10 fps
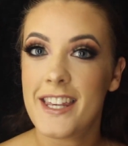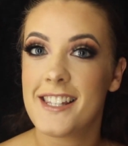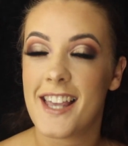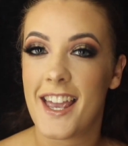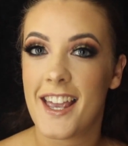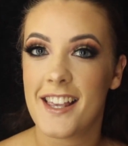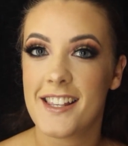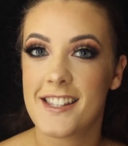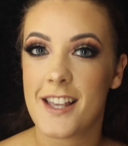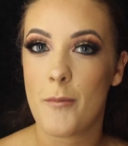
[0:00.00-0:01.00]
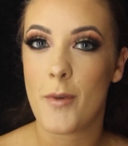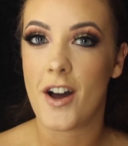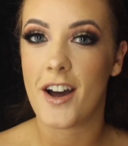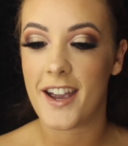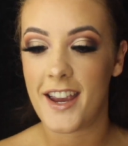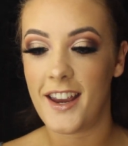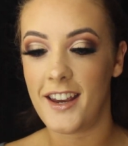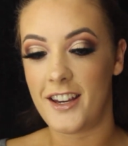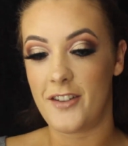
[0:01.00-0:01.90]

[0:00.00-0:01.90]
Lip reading: This is my